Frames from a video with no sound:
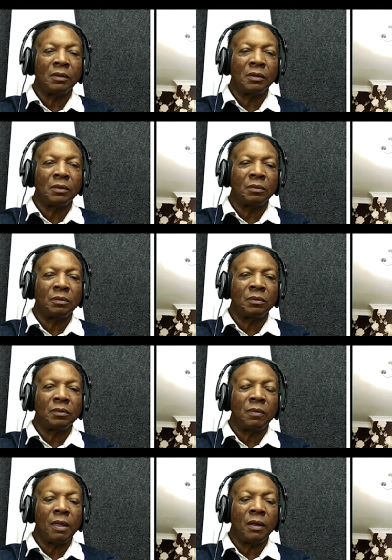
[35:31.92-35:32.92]
well, I
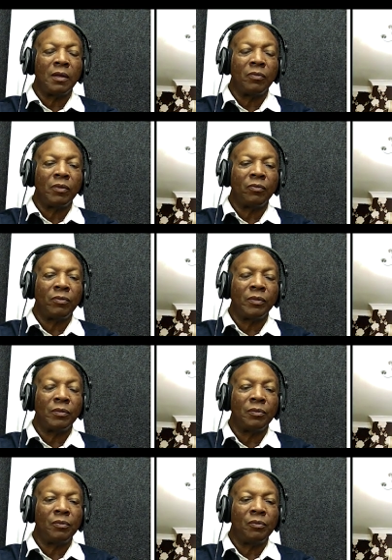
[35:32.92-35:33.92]
met her through
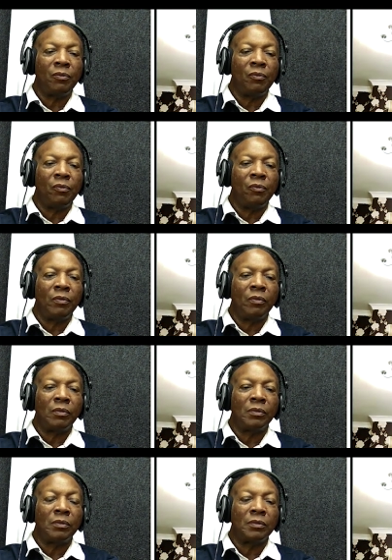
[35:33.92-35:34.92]
him, and
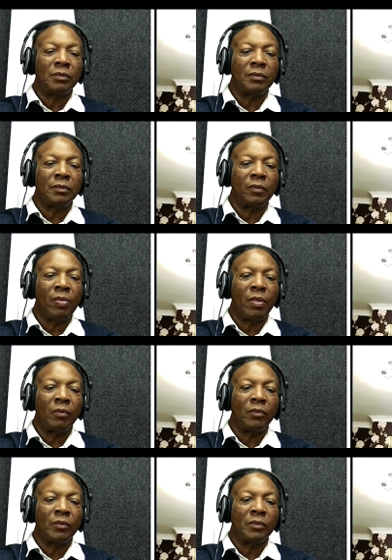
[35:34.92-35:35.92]
he was like,
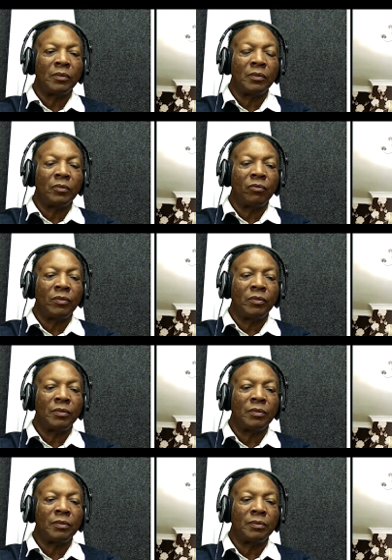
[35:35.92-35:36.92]
"Come together,
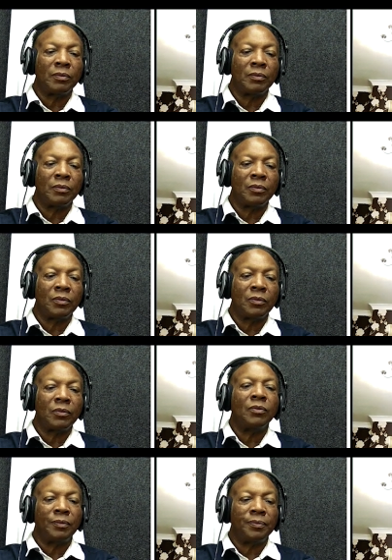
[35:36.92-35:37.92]
everybody,
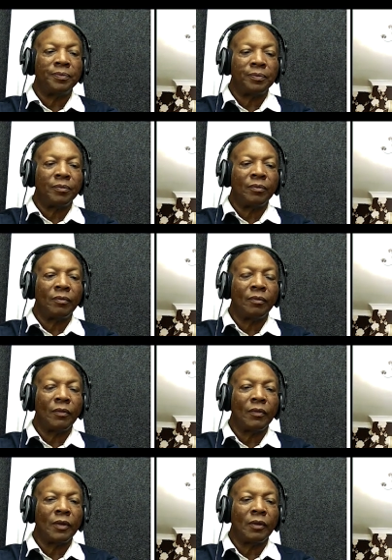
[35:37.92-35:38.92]
togetherness," you
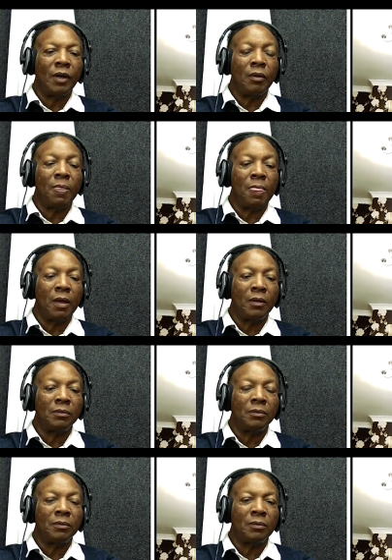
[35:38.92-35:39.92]
know. Yeah. He was
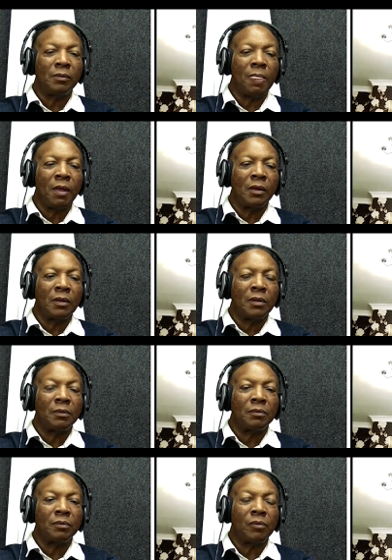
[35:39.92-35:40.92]
a lovely guy,
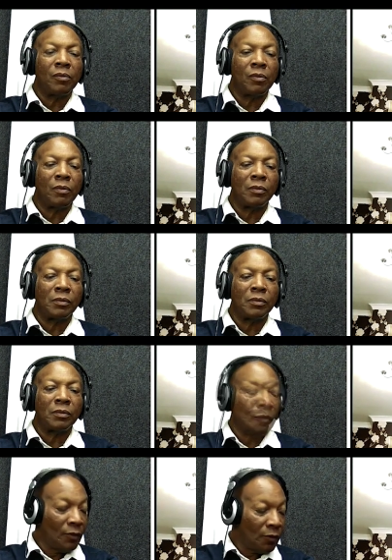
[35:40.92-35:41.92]
and
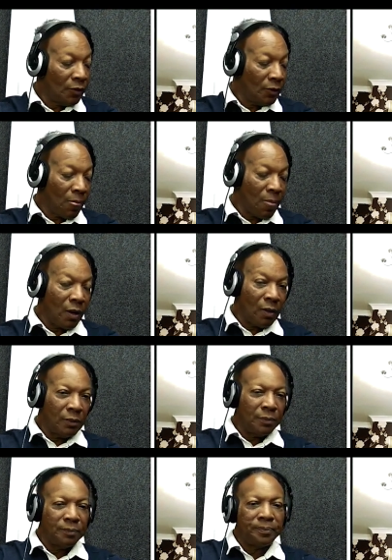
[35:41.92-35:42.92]
unfortunately, yeah, he
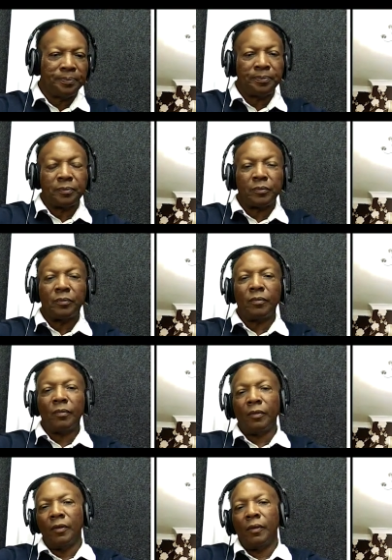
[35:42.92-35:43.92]
passed away, so
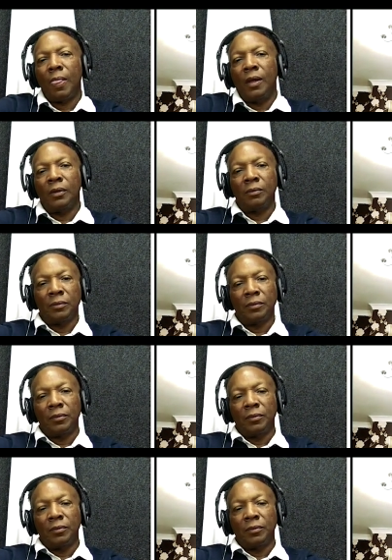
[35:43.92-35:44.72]
it was very sad.